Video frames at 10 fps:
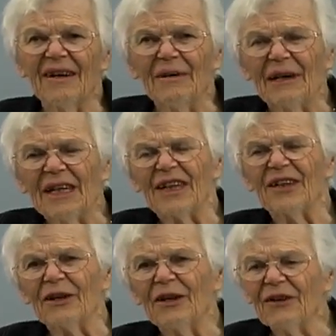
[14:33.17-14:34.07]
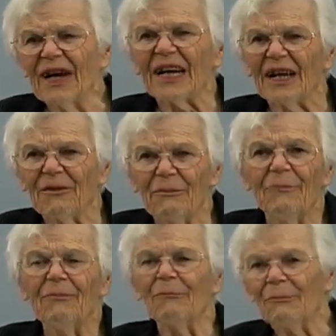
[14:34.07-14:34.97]
because you've got enough
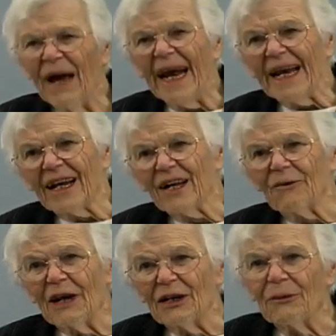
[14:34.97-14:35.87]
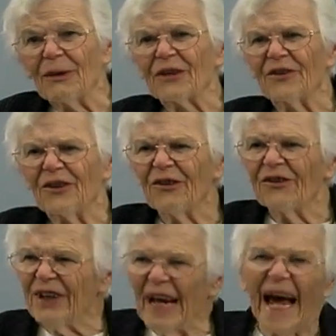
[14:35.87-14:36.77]
padding around your muscles. You don't
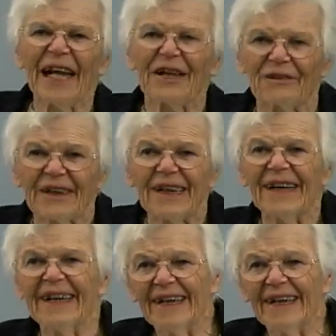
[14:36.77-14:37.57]
see atrophy.